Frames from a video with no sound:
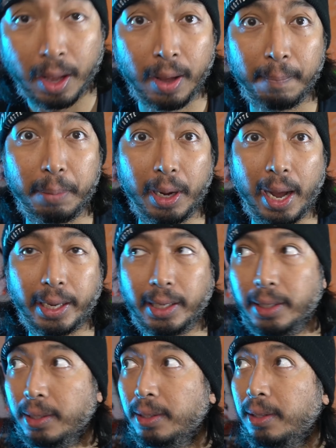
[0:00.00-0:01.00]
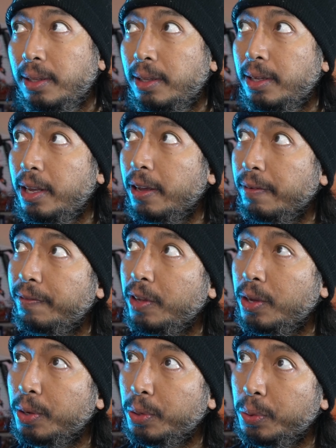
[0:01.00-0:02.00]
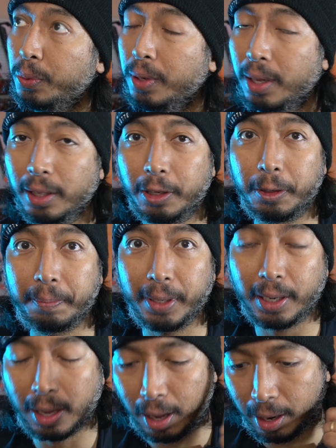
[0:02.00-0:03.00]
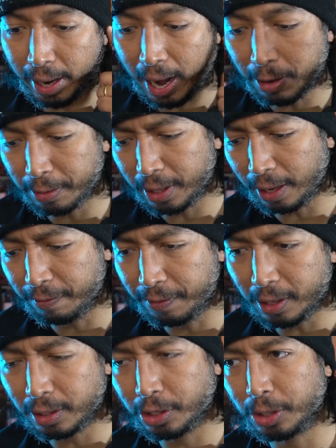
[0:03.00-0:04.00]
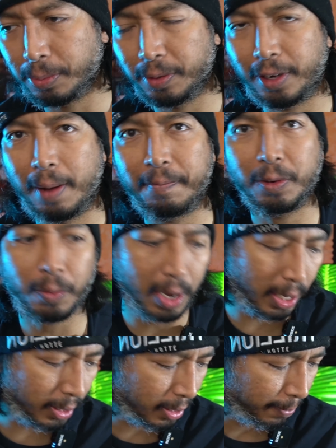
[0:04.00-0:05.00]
But I can give you a little bit on how they feel in terms of comfort-wise.